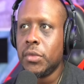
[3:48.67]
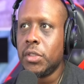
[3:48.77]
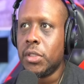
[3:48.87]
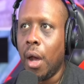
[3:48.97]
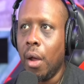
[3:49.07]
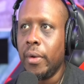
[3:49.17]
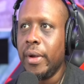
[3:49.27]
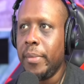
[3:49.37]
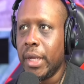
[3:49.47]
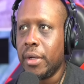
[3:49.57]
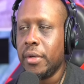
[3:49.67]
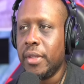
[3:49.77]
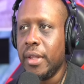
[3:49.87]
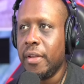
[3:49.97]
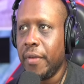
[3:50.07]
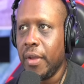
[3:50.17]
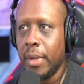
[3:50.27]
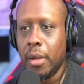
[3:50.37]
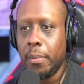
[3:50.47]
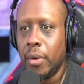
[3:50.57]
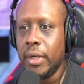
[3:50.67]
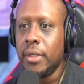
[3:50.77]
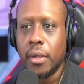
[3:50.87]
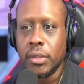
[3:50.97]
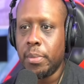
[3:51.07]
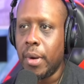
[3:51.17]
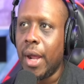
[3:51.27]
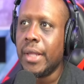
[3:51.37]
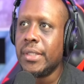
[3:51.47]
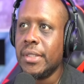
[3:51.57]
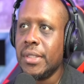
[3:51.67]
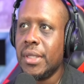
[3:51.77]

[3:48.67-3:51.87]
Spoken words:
Taller and bigger than the female opponent, no surprise.